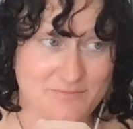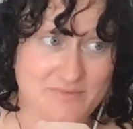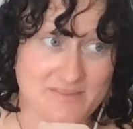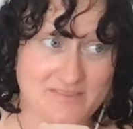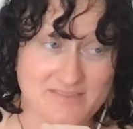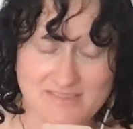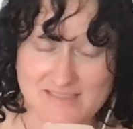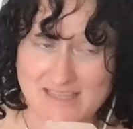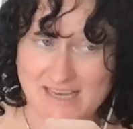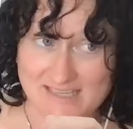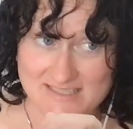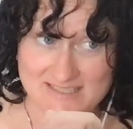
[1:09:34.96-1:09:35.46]

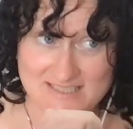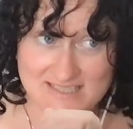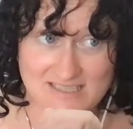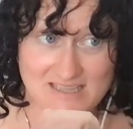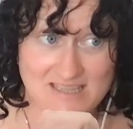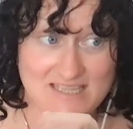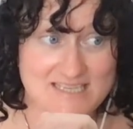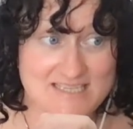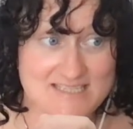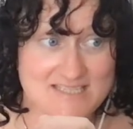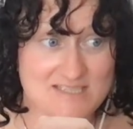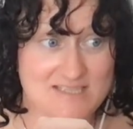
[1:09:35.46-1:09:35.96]
That's at
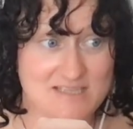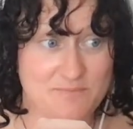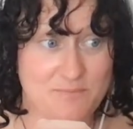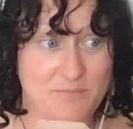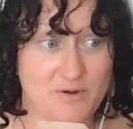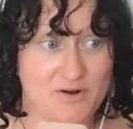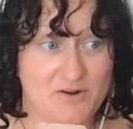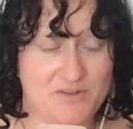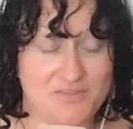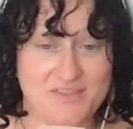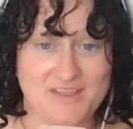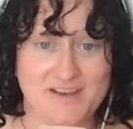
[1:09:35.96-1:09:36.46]
least the
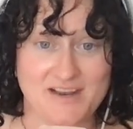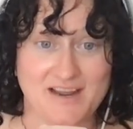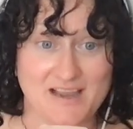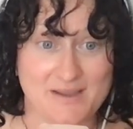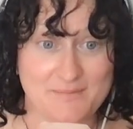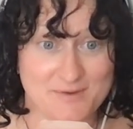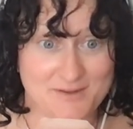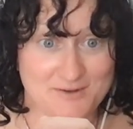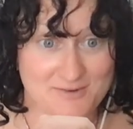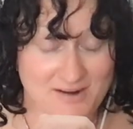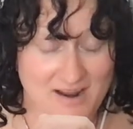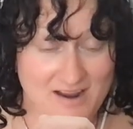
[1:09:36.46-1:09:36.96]
part that
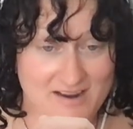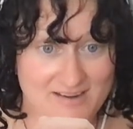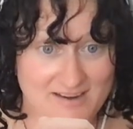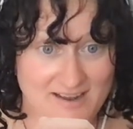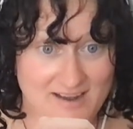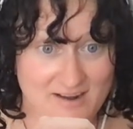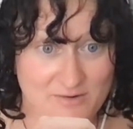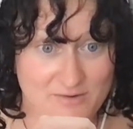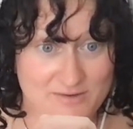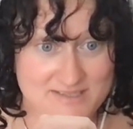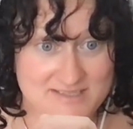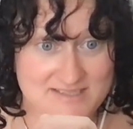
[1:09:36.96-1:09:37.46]
I'm in right
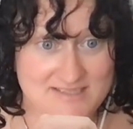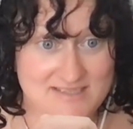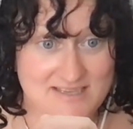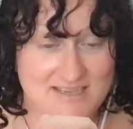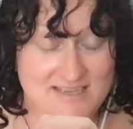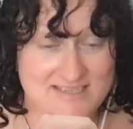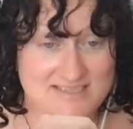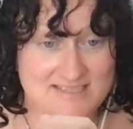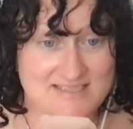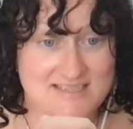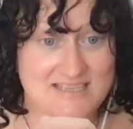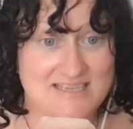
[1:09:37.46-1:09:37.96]
now is
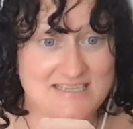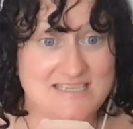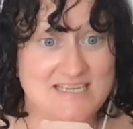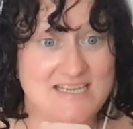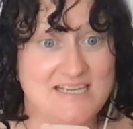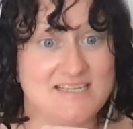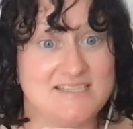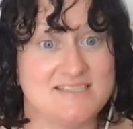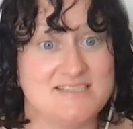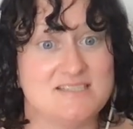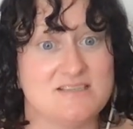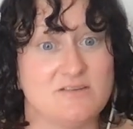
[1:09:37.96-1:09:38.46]
the
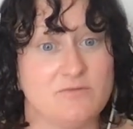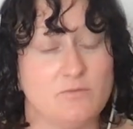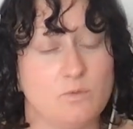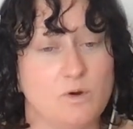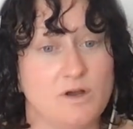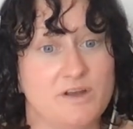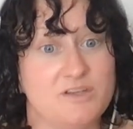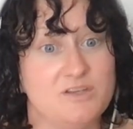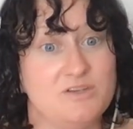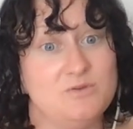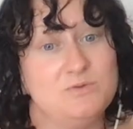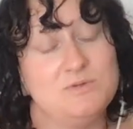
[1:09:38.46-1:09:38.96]
dance of
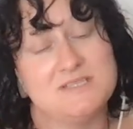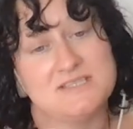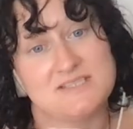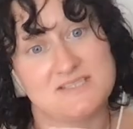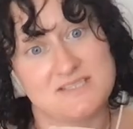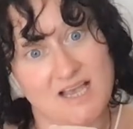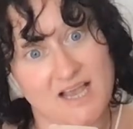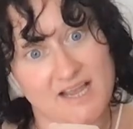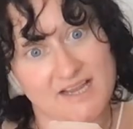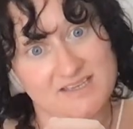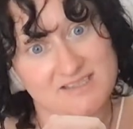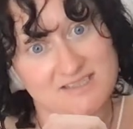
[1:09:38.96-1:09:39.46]
what you
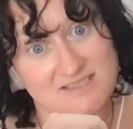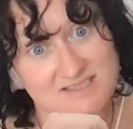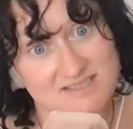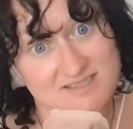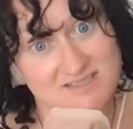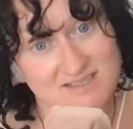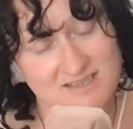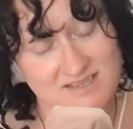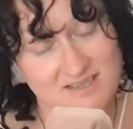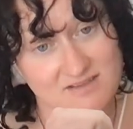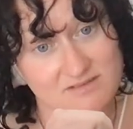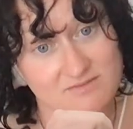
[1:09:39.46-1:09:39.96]
decide to
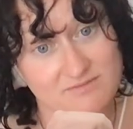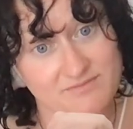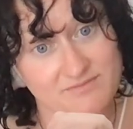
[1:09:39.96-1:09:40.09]
see.